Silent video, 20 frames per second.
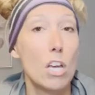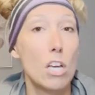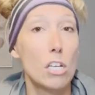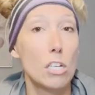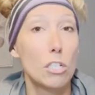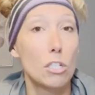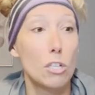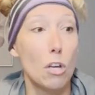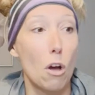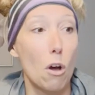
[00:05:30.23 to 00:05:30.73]

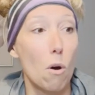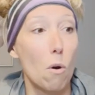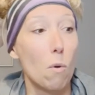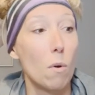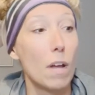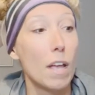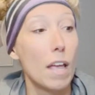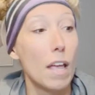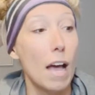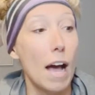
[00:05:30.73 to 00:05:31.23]

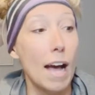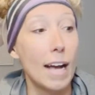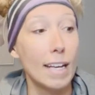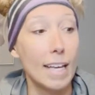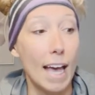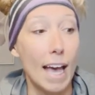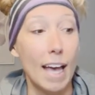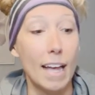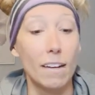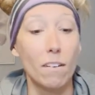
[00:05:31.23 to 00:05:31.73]
So
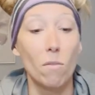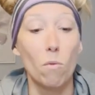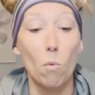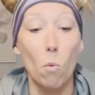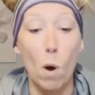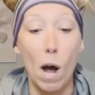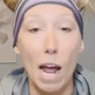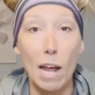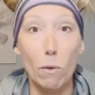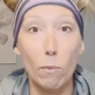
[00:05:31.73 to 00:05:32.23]
again,
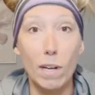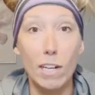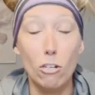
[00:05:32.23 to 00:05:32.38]
why we